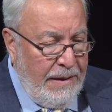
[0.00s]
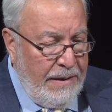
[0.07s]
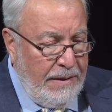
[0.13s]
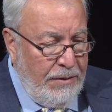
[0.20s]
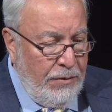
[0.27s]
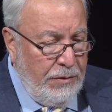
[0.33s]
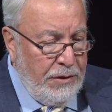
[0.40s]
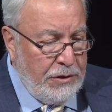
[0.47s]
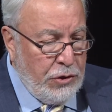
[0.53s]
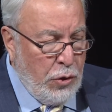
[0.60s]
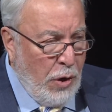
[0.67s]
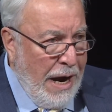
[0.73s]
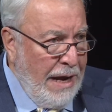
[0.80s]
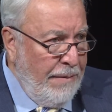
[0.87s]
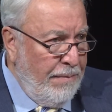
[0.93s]
you
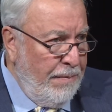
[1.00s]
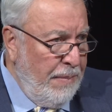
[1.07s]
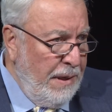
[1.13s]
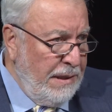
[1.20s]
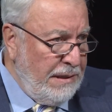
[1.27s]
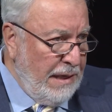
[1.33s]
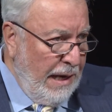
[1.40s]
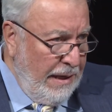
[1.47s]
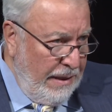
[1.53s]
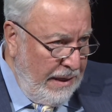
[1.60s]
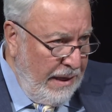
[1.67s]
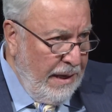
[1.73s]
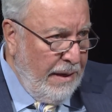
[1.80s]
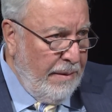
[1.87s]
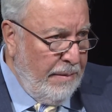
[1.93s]
describe his
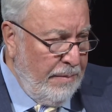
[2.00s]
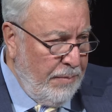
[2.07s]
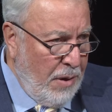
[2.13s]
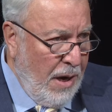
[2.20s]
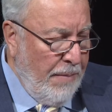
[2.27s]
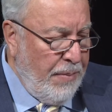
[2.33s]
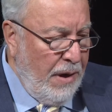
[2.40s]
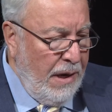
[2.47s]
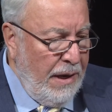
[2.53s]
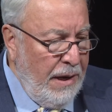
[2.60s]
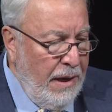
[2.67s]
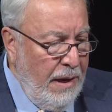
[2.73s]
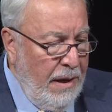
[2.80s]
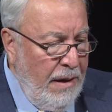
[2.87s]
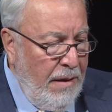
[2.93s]
idea properly,
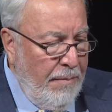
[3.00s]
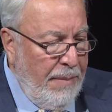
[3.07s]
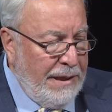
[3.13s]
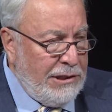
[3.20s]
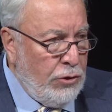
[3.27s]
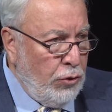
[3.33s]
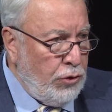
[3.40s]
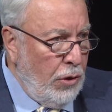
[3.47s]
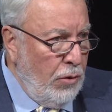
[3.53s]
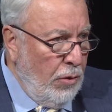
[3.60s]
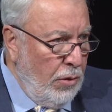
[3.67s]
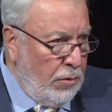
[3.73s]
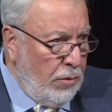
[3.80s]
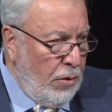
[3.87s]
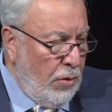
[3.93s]
but social
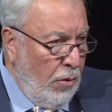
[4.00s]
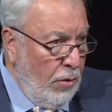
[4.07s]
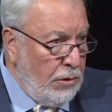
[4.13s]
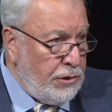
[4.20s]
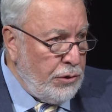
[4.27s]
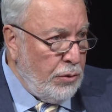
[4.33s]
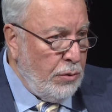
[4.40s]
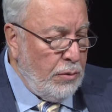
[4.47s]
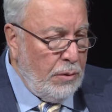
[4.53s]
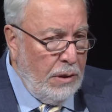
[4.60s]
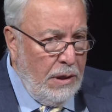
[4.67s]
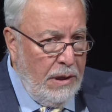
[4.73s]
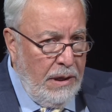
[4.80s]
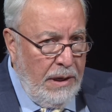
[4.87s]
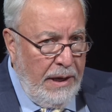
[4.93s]
order also
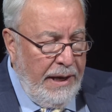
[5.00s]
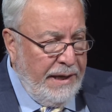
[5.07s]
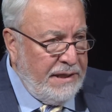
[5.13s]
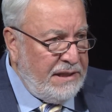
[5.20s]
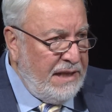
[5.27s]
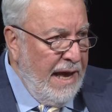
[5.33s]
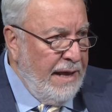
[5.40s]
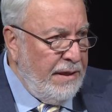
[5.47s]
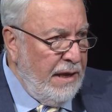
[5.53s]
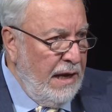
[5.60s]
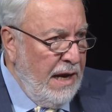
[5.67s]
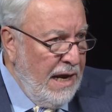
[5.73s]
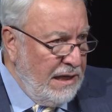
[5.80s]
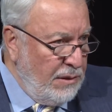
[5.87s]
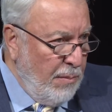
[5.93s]
extend in
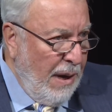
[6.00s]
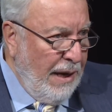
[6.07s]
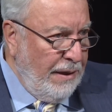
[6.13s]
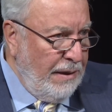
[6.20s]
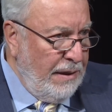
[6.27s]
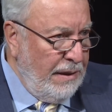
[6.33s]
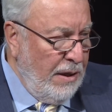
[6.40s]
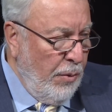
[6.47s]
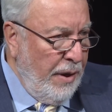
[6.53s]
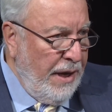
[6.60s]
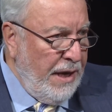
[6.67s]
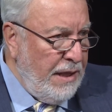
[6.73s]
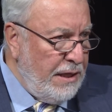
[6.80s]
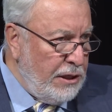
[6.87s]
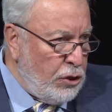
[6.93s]
his mind, the way
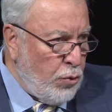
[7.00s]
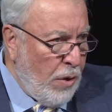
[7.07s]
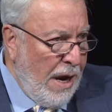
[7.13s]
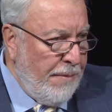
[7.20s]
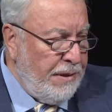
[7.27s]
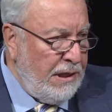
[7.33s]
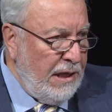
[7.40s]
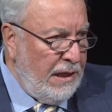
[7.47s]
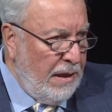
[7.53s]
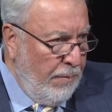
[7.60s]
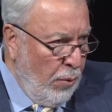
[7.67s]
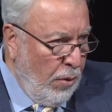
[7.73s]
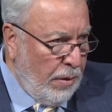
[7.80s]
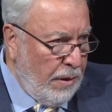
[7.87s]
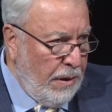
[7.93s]
he described it in the
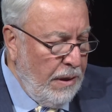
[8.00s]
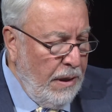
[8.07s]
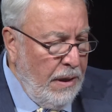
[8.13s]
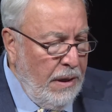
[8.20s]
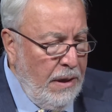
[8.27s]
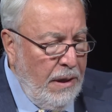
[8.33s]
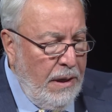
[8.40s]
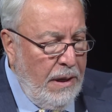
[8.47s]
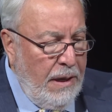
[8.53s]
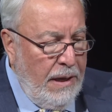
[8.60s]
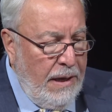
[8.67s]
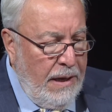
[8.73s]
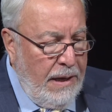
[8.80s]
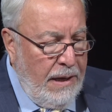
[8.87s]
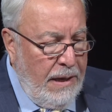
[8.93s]
book,
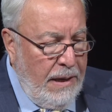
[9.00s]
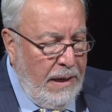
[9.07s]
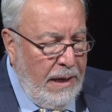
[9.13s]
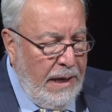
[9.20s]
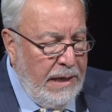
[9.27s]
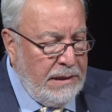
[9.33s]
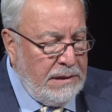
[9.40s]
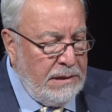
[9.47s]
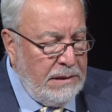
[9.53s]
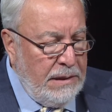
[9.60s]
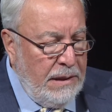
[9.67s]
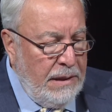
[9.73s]
as